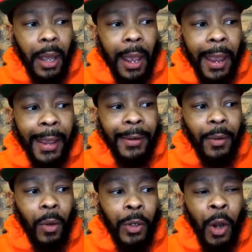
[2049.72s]
and,
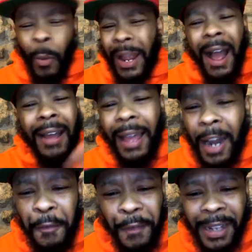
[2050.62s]
we highlight
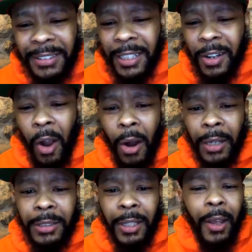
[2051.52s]
our fancy
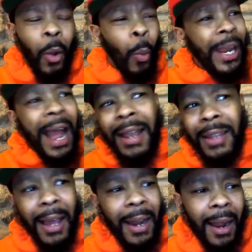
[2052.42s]
cars. We
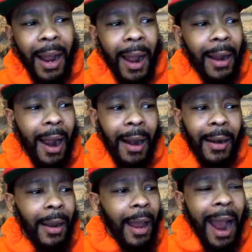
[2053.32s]
highlight
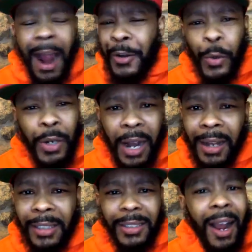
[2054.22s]
our new
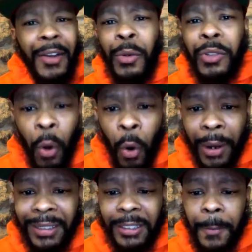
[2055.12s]
guns, our new
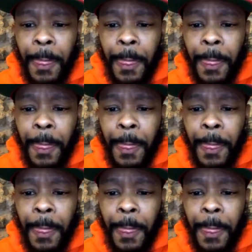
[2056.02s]
toys.